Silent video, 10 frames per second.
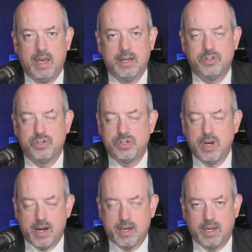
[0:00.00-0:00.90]

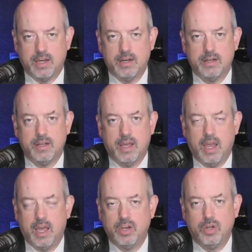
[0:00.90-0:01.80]
shocking,
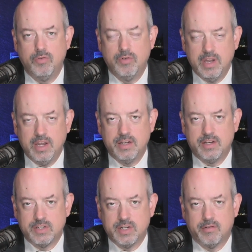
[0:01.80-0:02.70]
and you need
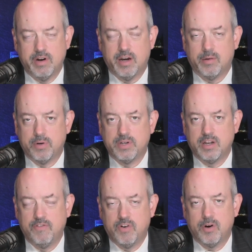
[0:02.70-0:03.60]
to stick around,
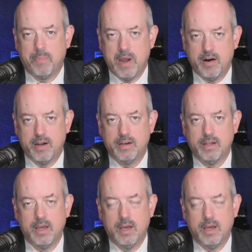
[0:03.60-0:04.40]
particularly if you're a parent